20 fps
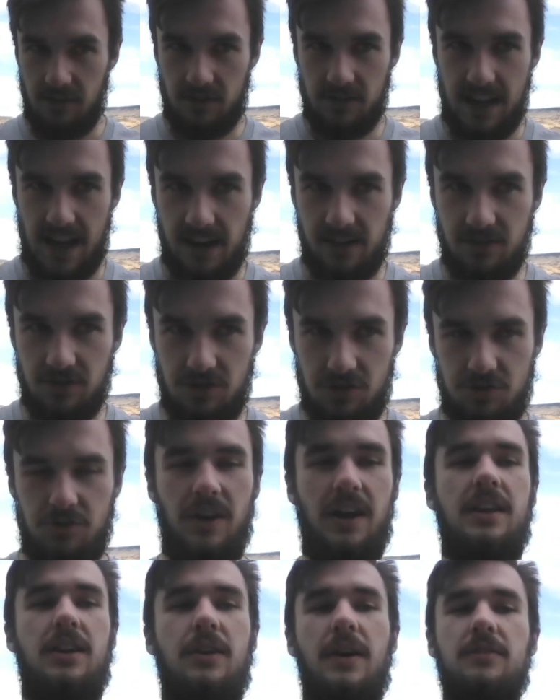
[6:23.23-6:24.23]
text
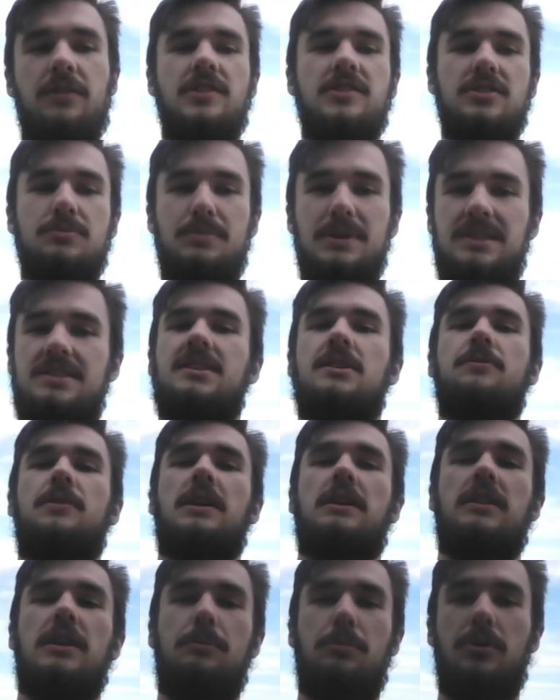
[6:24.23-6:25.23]
string, you have to
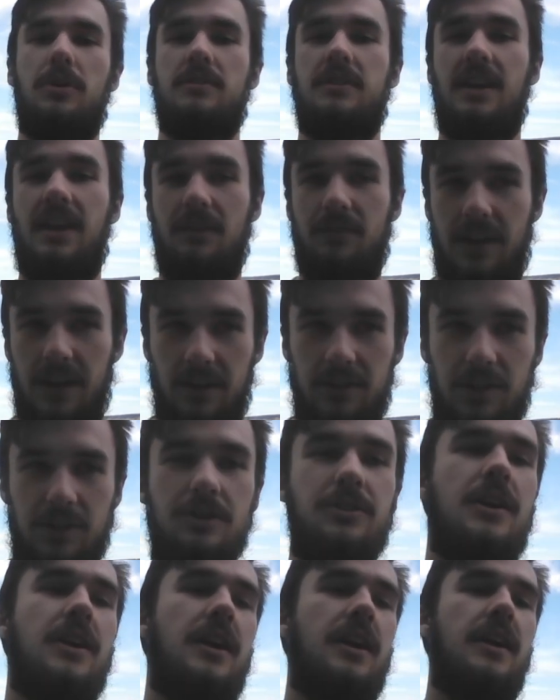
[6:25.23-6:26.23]
specifically put a value,